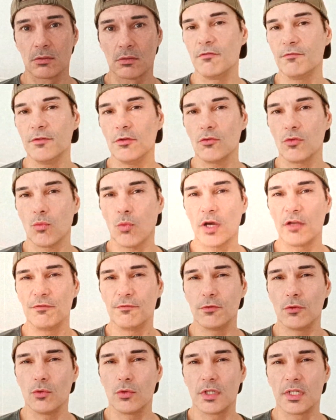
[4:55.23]
I feel the way
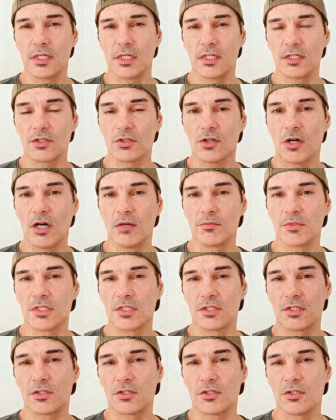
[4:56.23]
forward in these times
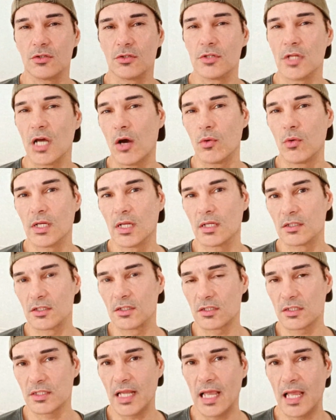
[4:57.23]
is to know and
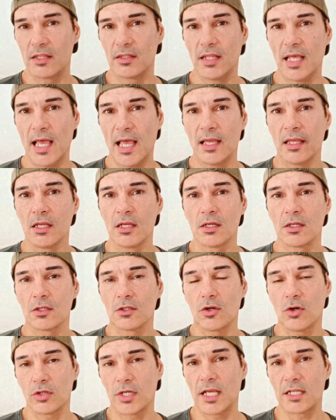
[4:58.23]
understand that
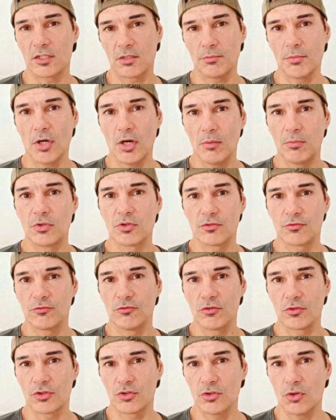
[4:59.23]
God has a purpose
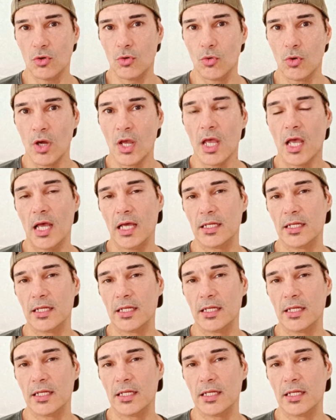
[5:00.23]
for us all,